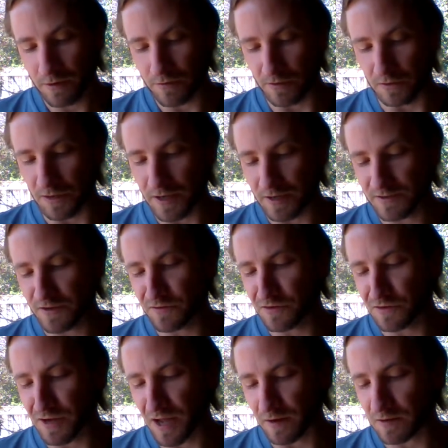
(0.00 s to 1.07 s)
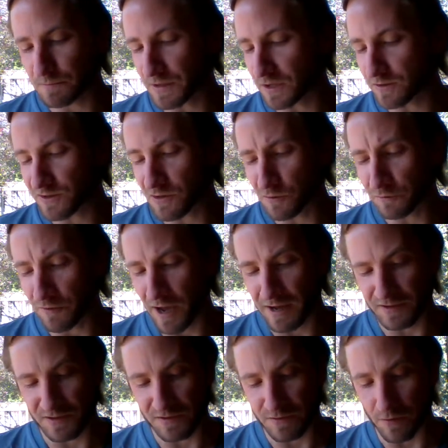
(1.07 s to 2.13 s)
their legs and their necks being so
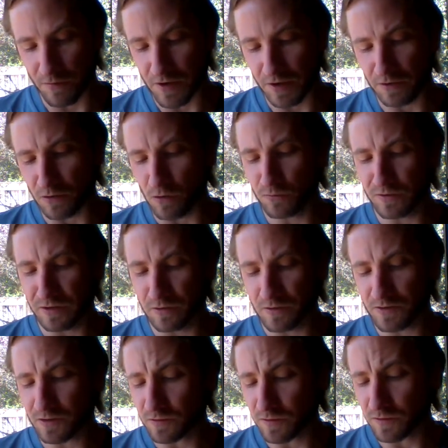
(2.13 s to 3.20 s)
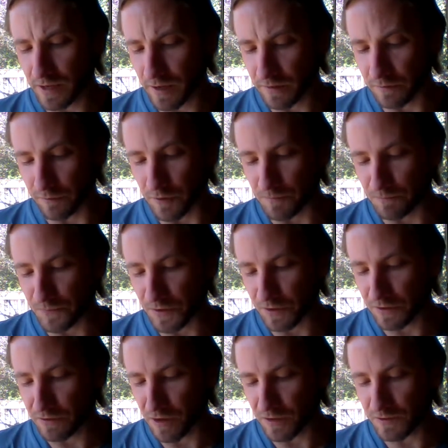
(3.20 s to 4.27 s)
fastened that they can only look straight ahead of them and
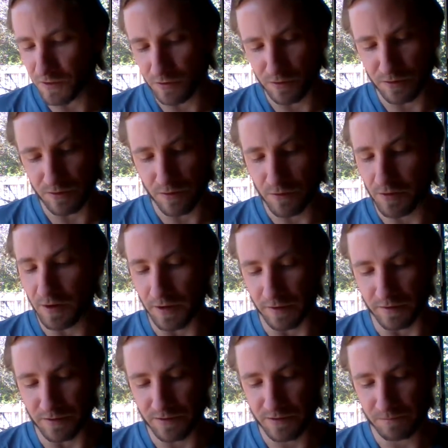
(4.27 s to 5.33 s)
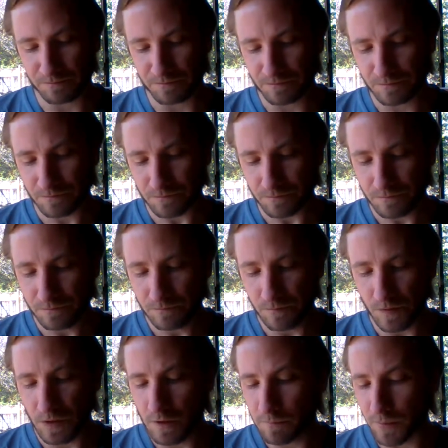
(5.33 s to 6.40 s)
cannot turn their heads.
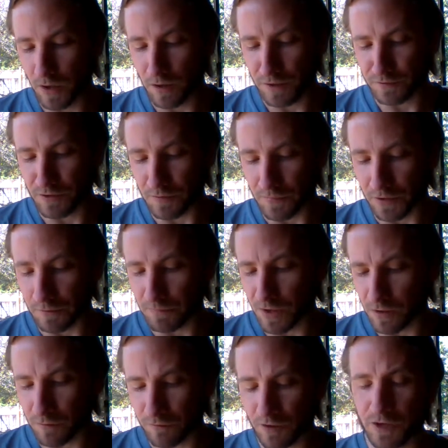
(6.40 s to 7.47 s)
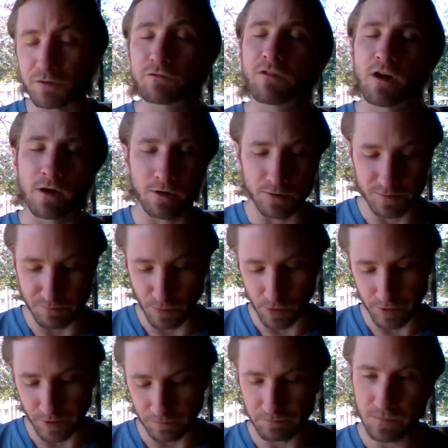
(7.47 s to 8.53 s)
Behind them and above, a fire is
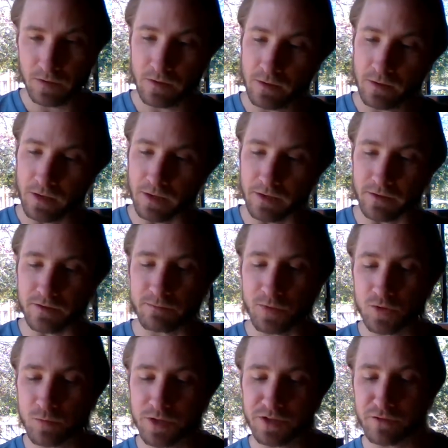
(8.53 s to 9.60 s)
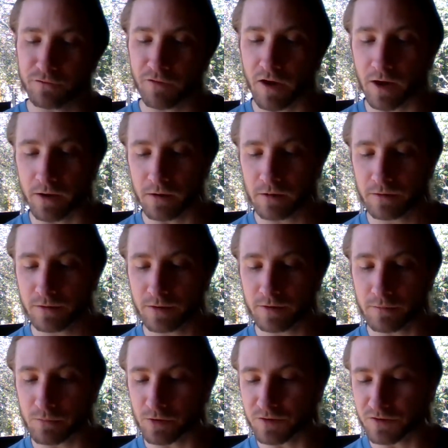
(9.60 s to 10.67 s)
burning, and between the fire and
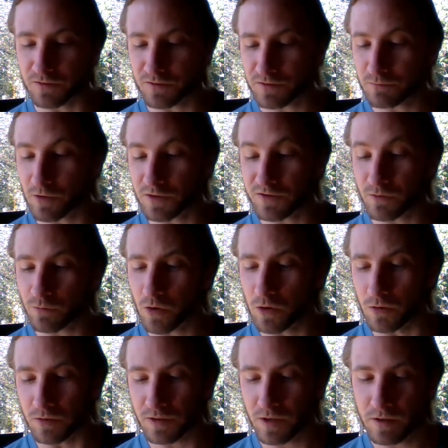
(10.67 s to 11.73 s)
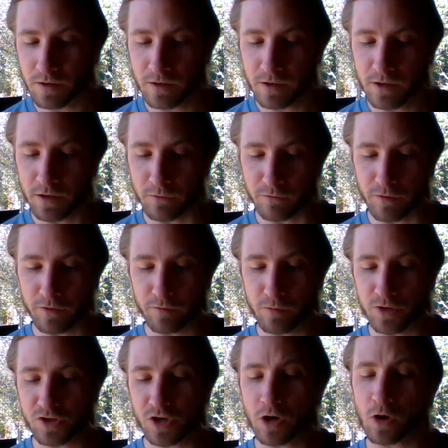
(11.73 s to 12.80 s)
the prisoners runs a road, in front of
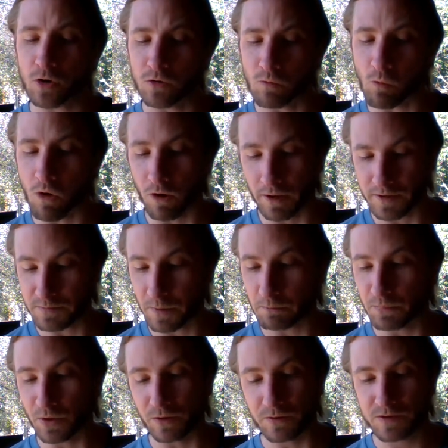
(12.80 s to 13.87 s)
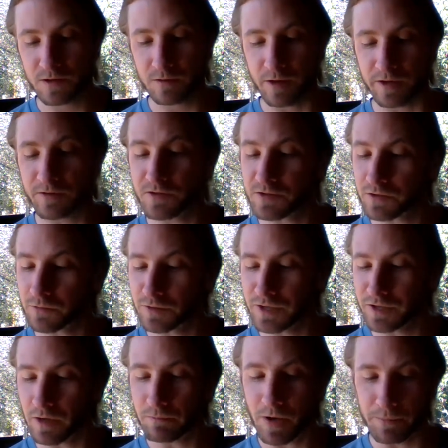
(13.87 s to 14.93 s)
which a curtain wall has been built, like the
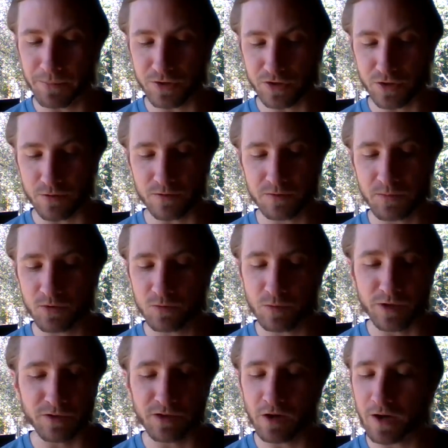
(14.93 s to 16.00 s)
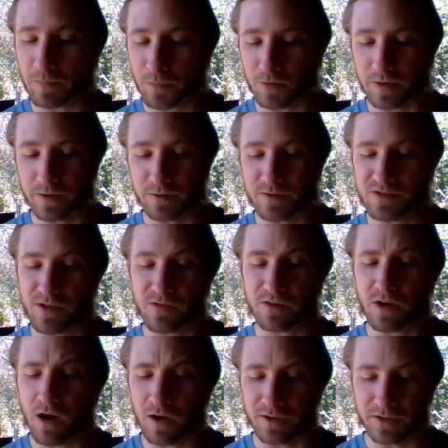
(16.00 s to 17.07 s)
screen at puppet shows between the operators and
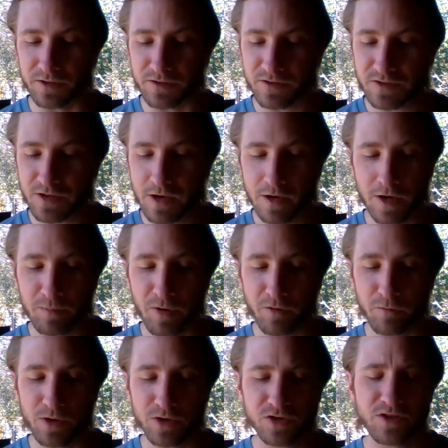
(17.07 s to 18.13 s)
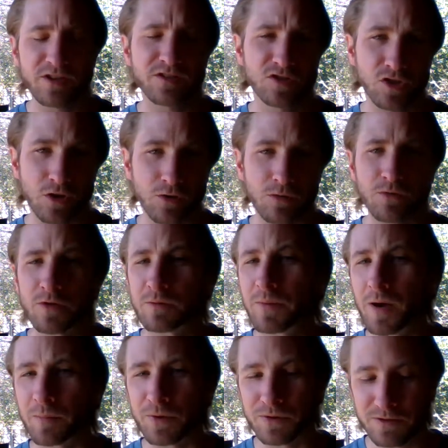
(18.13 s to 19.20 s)
their audience, above which they show their
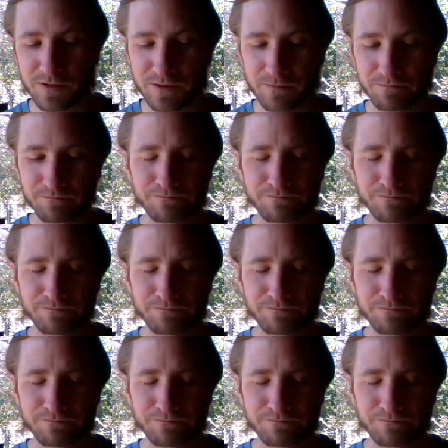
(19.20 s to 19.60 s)
puppets.